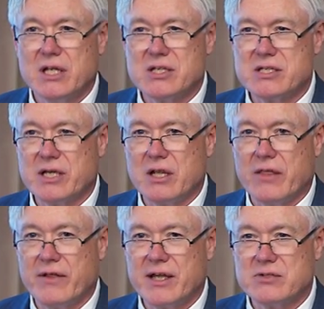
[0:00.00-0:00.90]
to settle
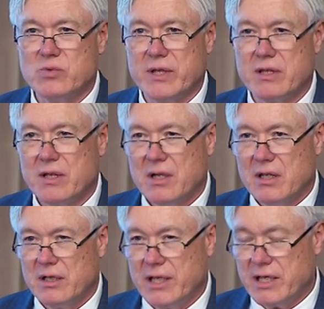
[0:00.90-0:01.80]
things with
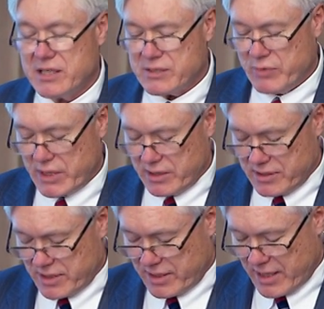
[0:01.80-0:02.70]
Lee and his
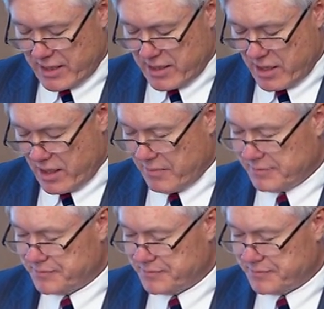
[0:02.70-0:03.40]
minions at that time.